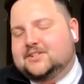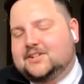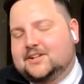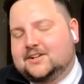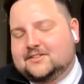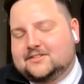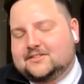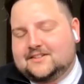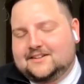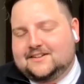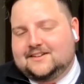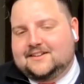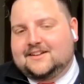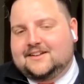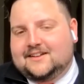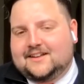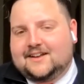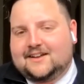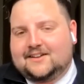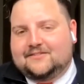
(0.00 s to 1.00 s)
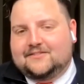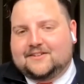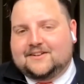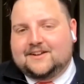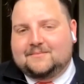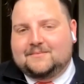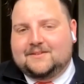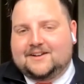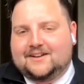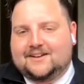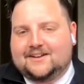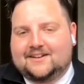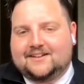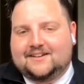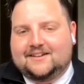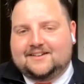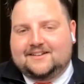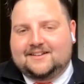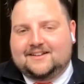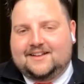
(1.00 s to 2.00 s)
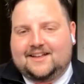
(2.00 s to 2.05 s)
Kiersten, again for coming on.